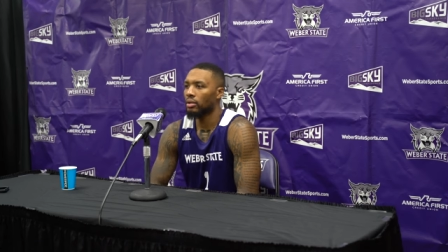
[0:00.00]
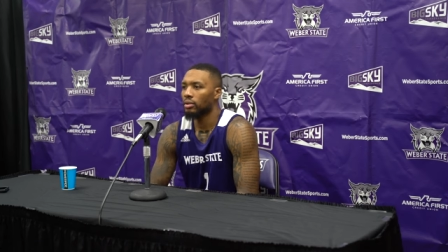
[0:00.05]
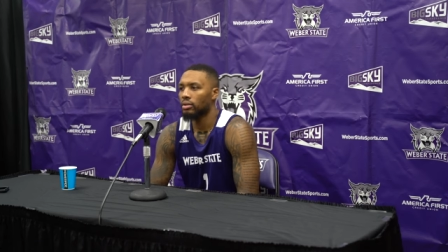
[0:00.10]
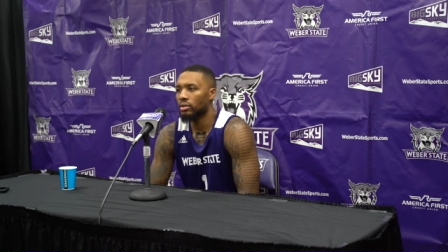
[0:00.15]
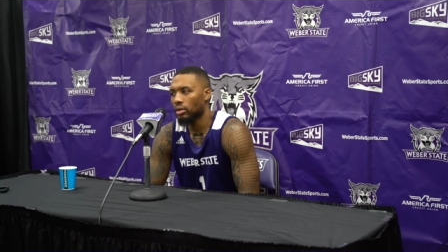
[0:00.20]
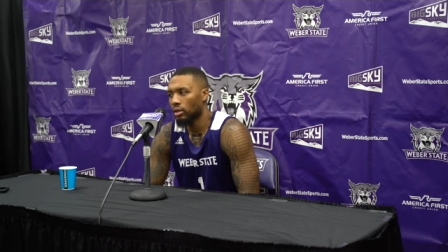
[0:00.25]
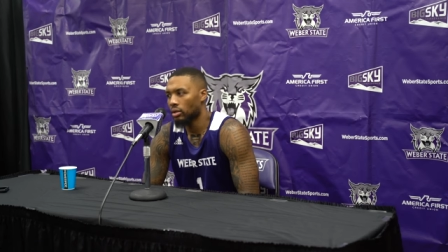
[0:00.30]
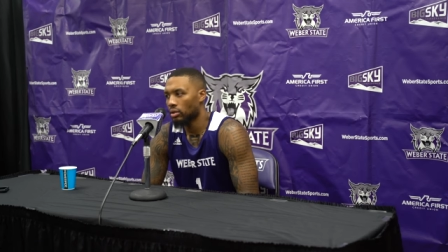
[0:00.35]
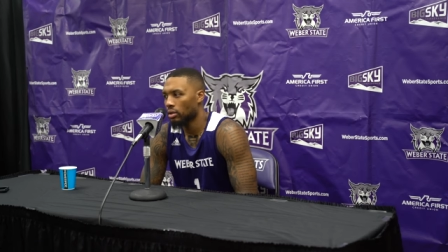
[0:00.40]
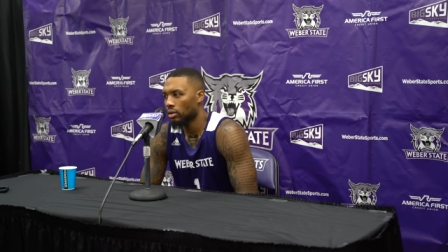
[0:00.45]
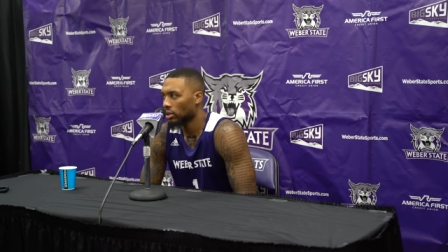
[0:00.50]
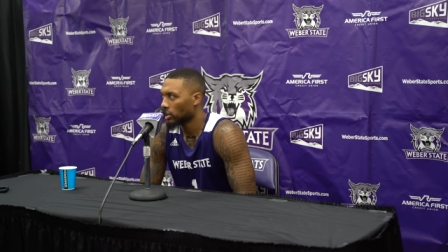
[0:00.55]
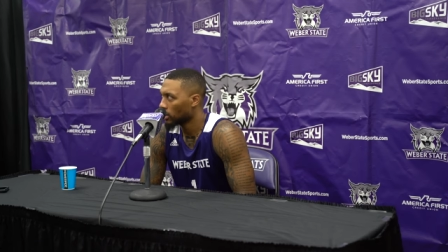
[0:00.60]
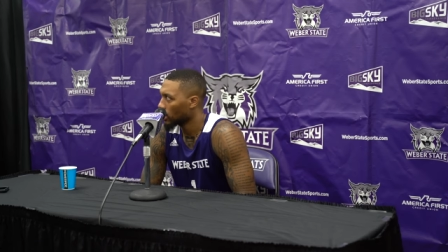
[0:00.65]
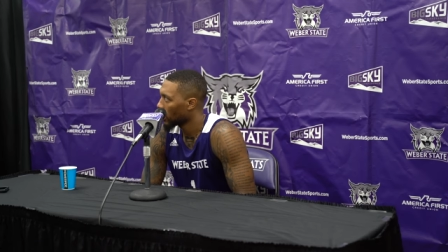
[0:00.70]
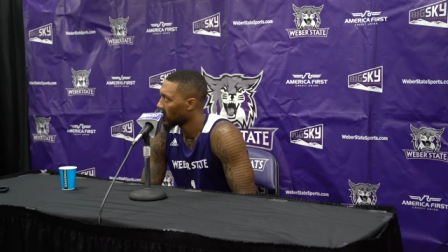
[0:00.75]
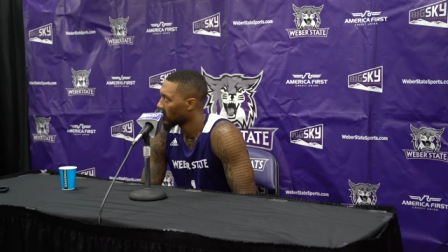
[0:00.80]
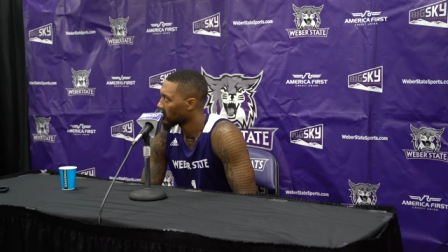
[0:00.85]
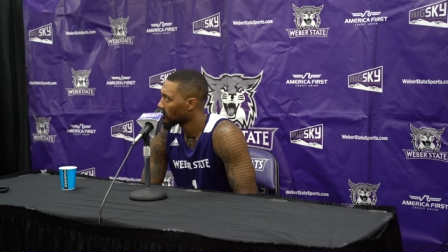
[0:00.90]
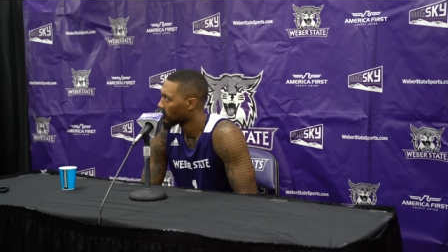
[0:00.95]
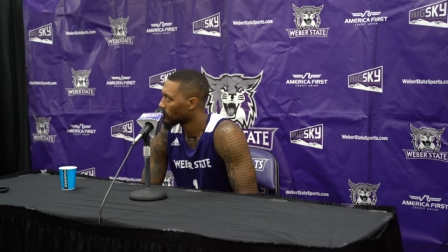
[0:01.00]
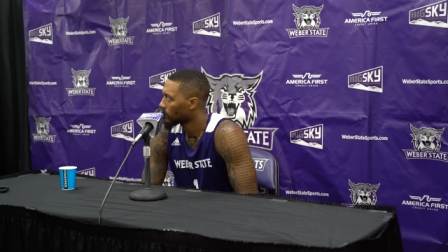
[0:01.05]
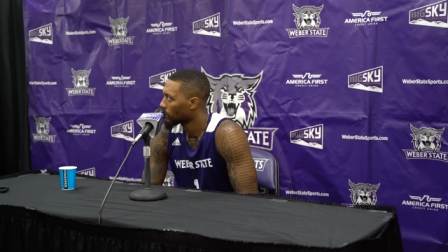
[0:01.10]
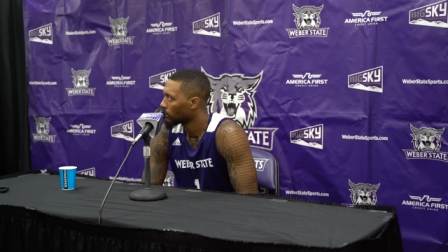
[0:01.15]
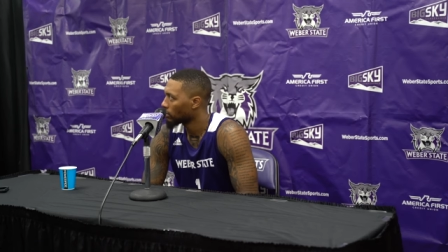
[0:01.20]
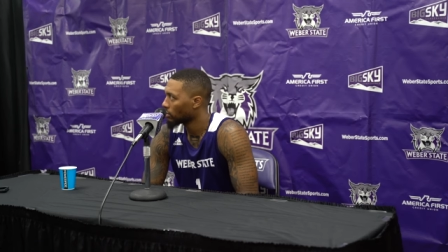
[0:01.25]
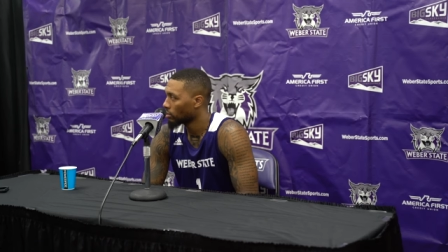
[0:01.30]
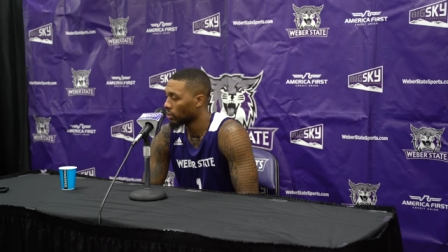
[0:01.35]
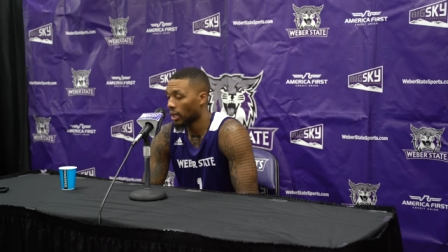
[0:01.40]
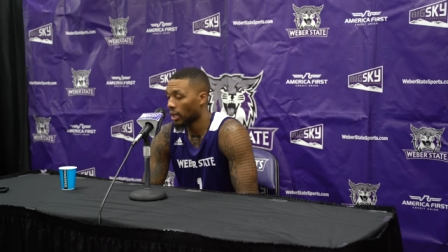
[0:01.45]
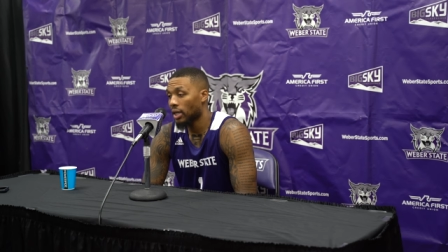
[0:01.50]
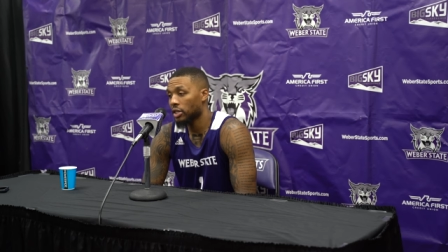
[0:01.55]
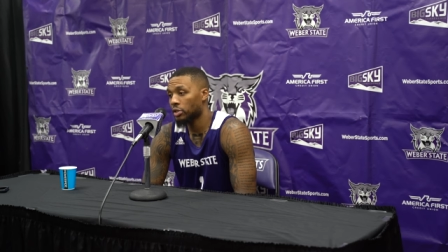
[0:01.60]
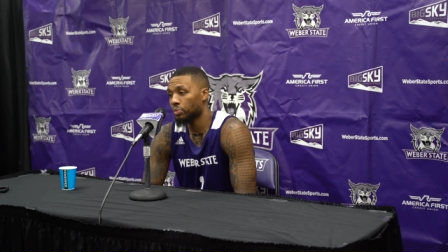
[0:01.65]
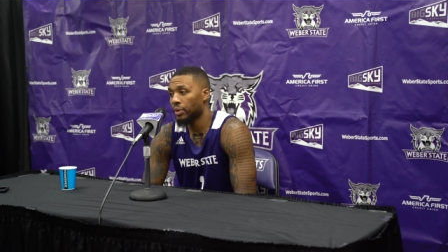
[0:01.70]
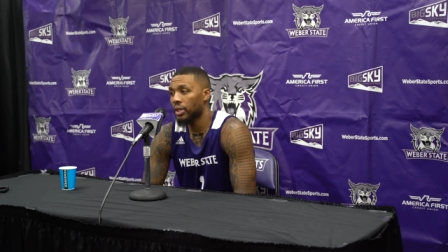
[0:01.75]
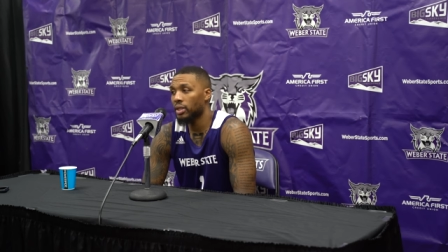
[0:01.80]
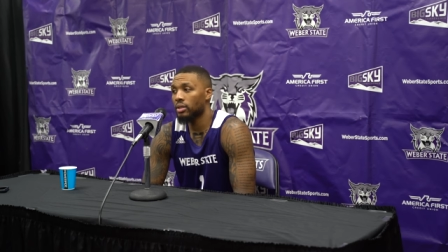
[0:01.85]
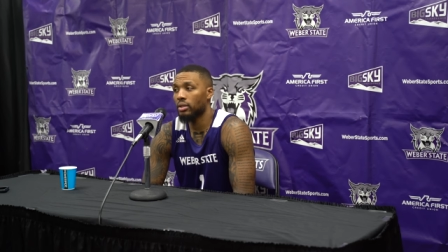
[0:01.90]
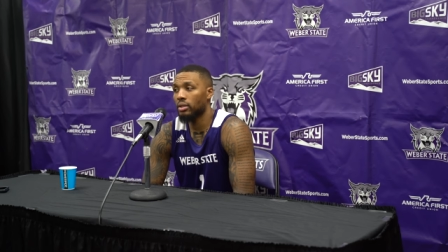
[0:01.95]
So it's like when I
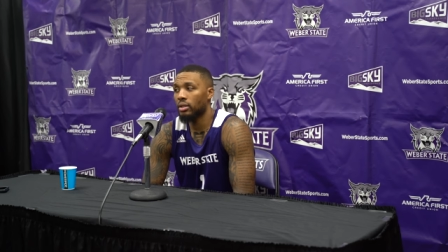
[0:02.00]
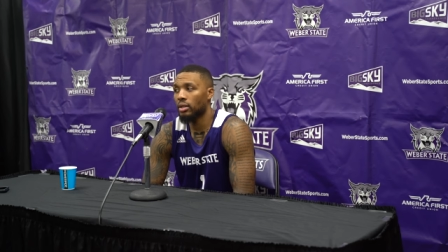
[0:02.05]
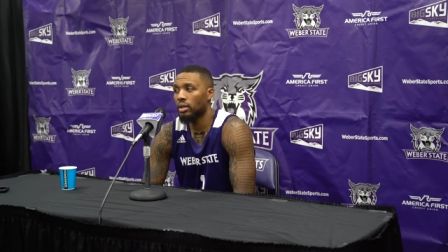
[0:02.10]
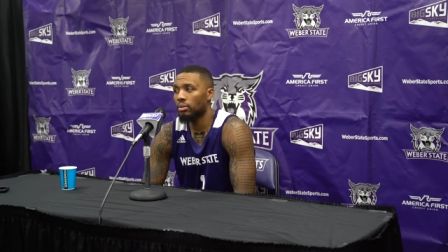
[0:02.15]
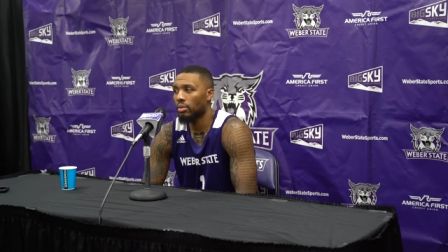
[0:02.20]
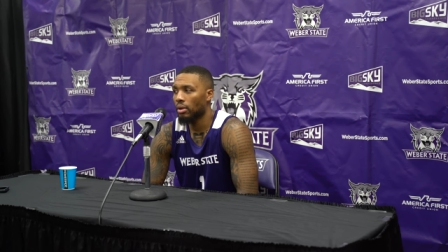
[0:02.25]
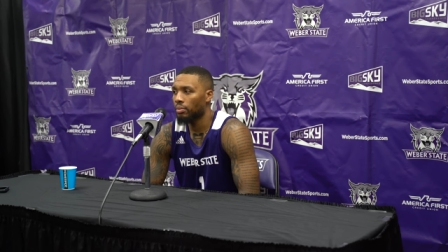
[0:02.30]
speak to them,